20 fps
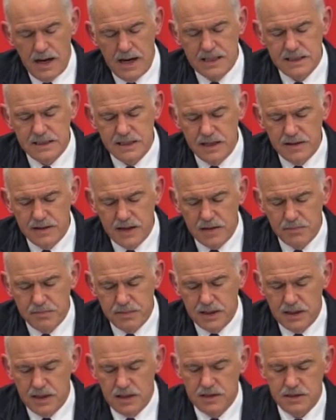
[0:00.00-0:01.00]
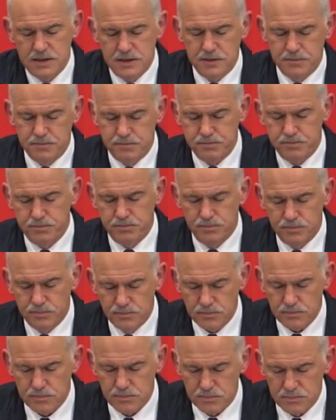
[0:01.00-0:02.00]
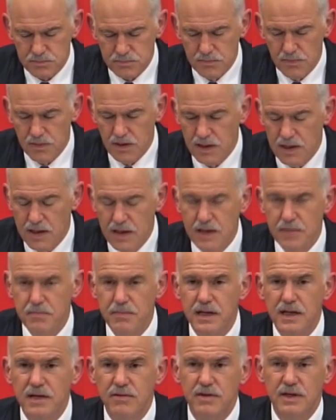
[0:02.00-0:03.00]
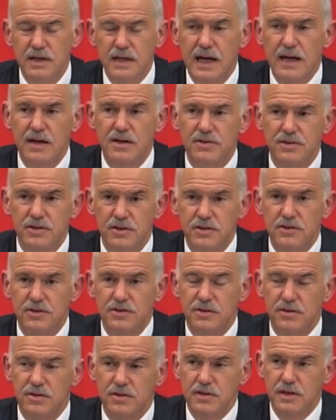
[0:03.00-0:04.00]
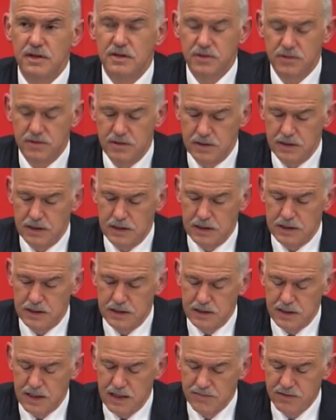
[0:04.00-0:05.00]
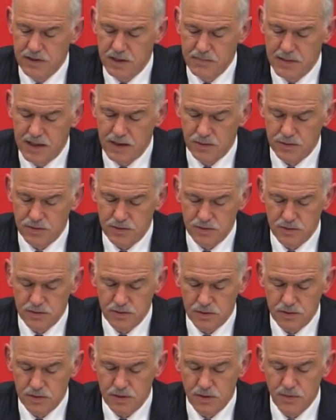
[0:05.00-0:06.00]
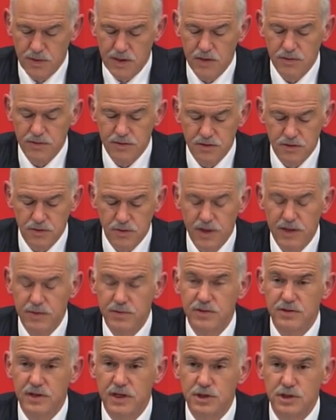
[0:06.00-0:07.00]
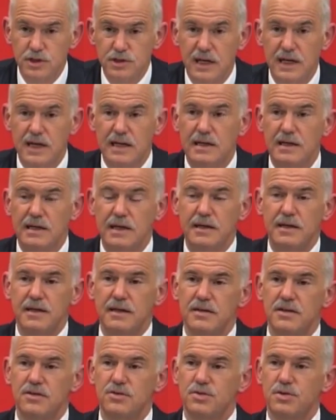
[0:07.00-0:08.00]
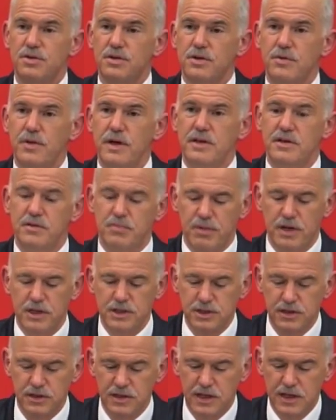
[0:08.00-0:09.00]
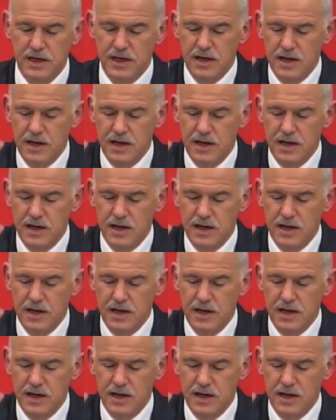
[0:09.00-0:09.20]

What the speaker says: I say that because in many of the analyses that have come out around this Great Recession and linking this with the Great Depression,